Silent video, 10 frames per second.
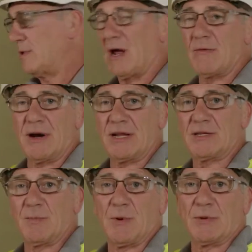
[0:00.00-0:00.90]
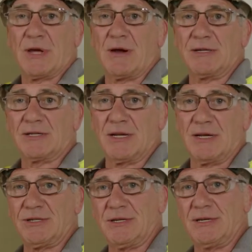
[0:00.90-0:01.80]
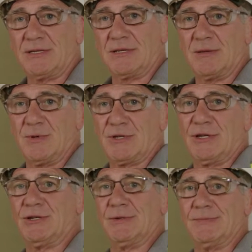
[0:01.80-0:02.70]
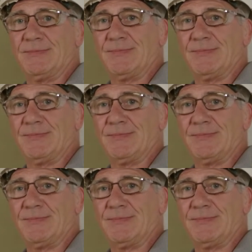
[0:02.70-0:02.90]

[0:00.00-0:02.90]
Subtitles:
We're now ready to put our insulation into the partition.